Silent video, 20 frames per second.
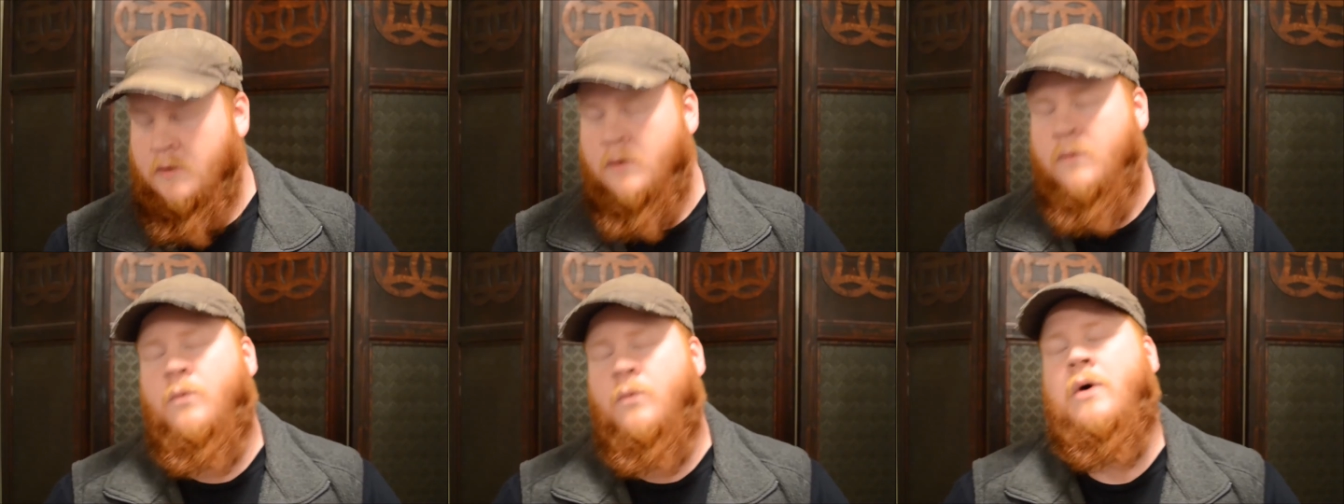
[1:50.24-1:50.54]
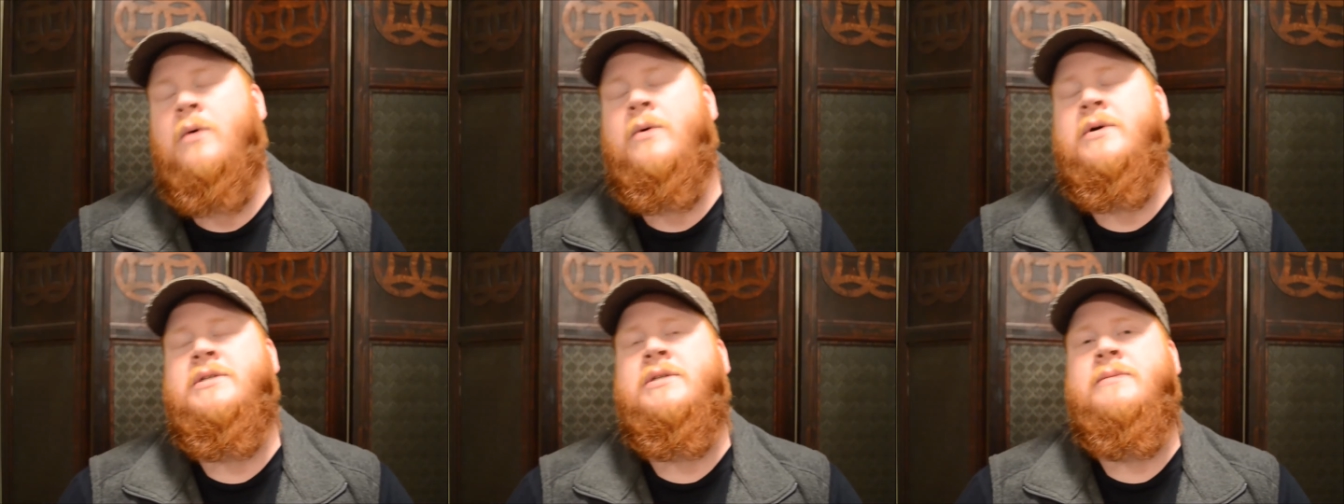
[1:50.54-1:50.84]

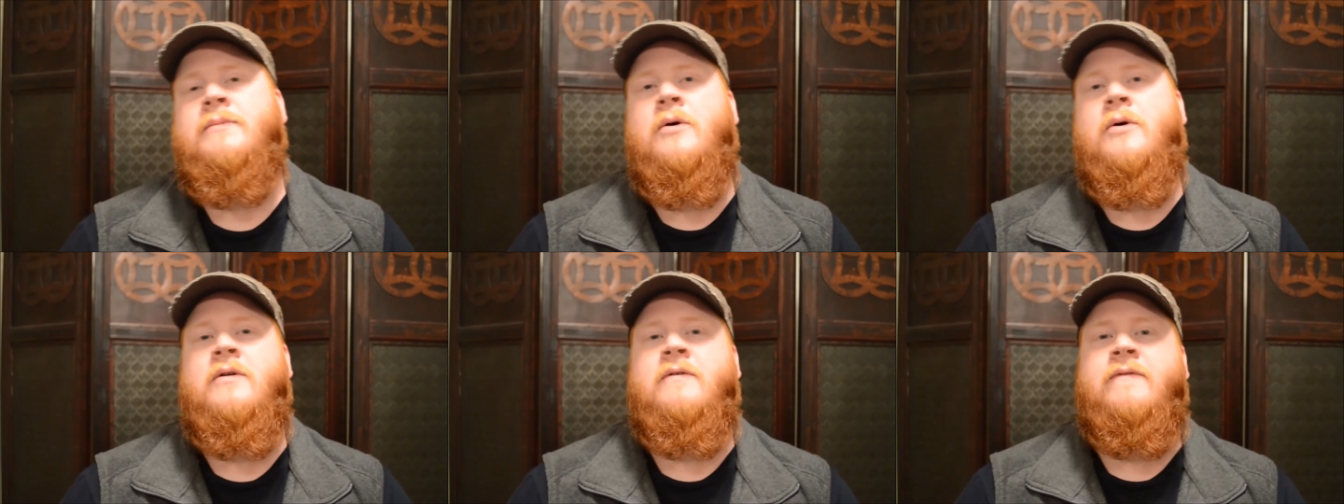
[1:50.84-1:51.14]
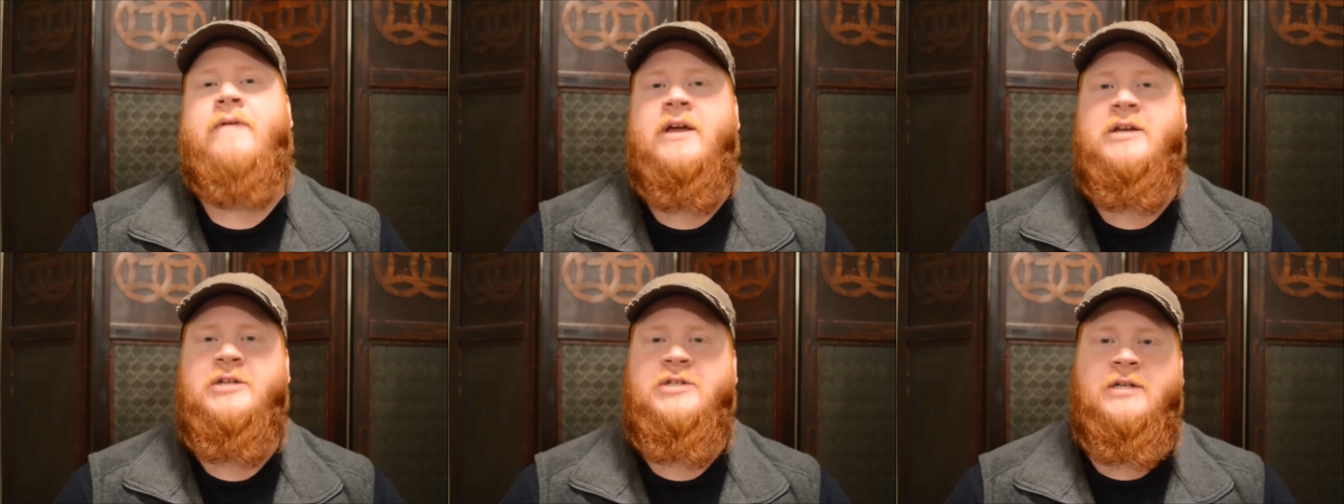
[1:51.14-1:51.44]
What was the
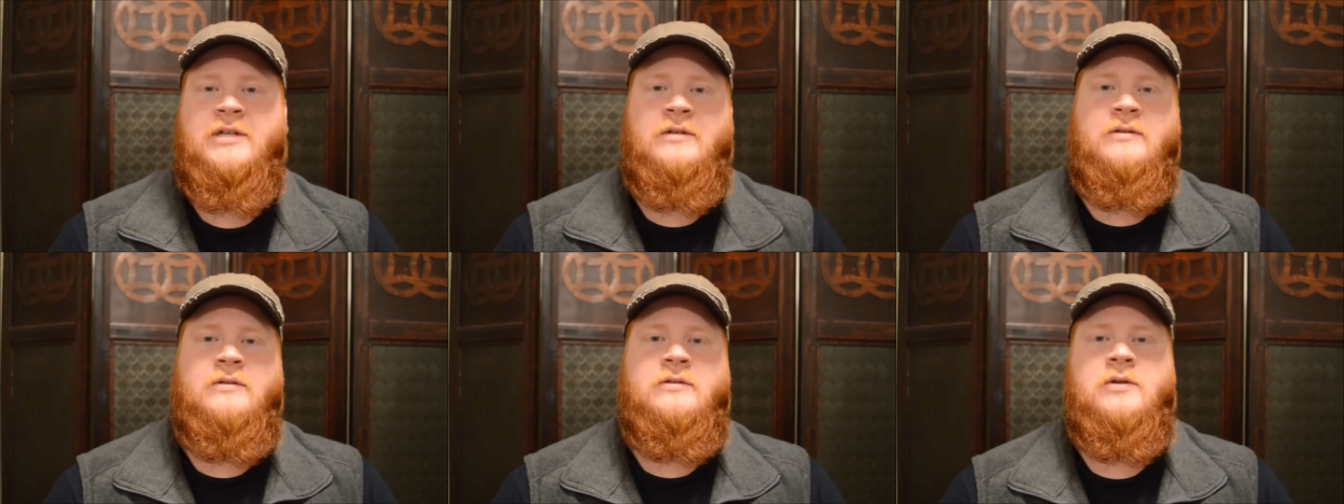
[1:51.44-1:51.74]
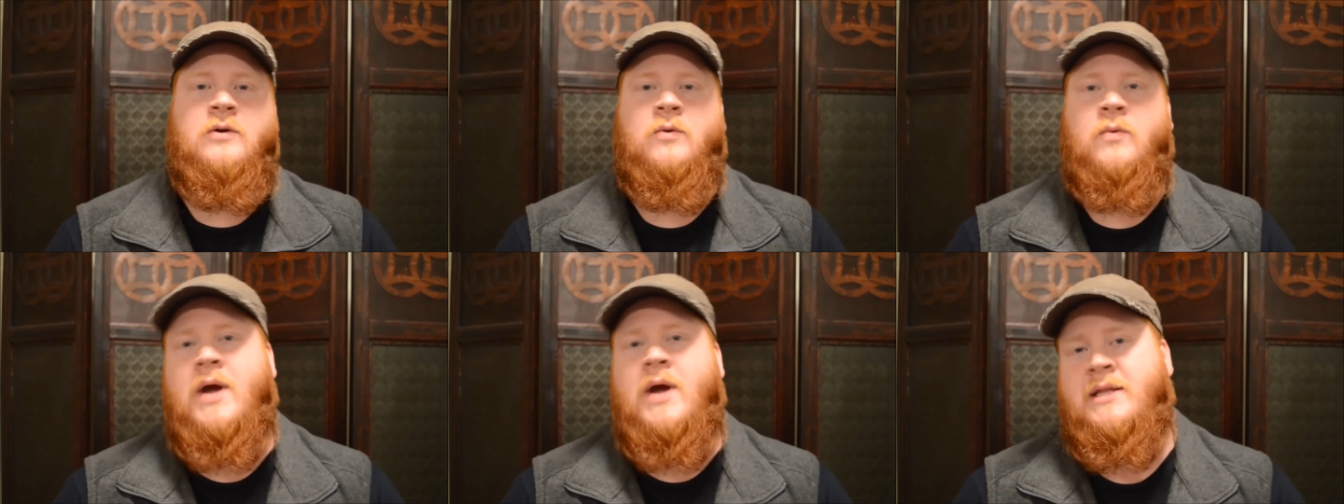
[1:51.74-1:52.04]
motivation
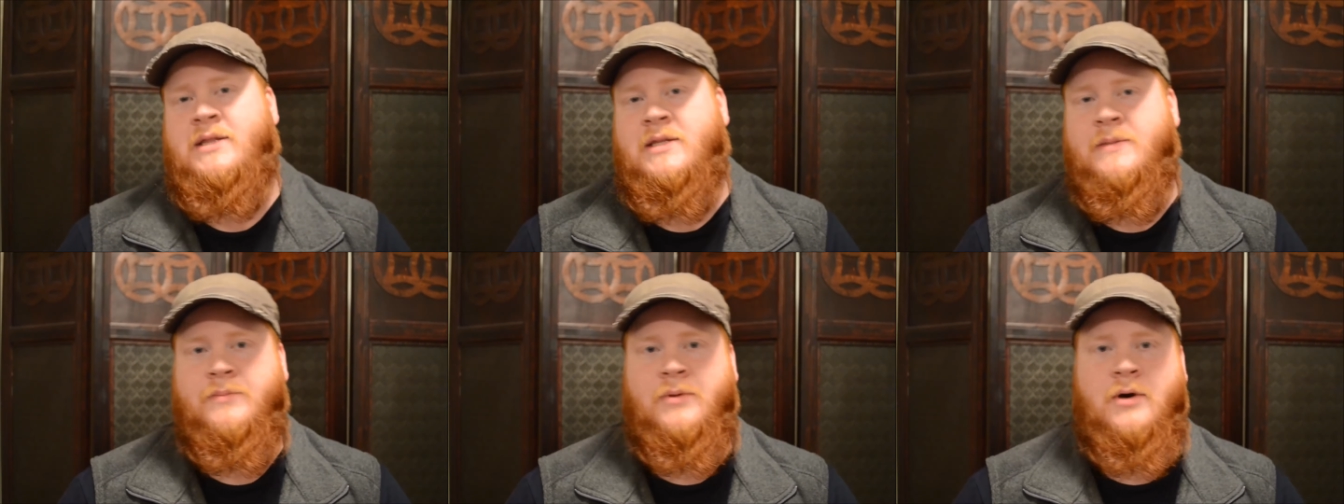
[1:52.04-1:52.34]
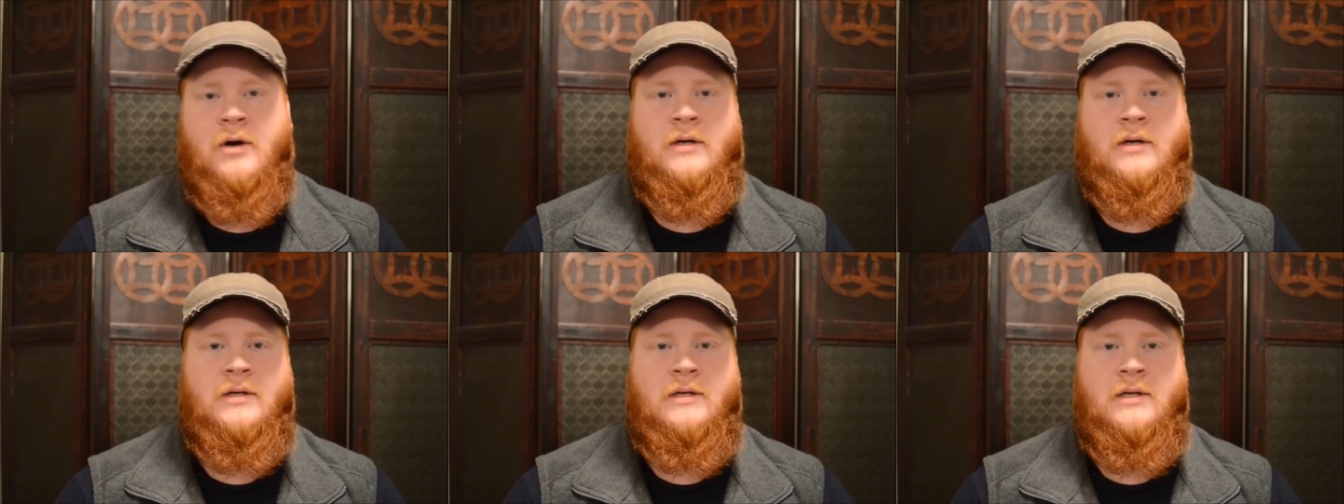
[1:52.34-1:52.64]
to write the
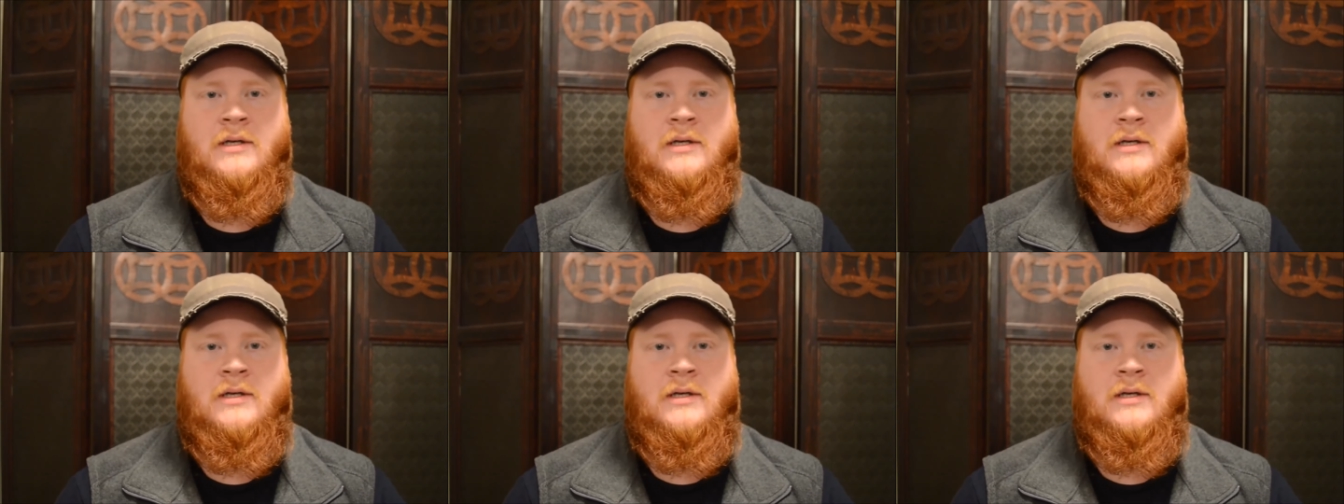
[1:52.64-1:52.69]
book?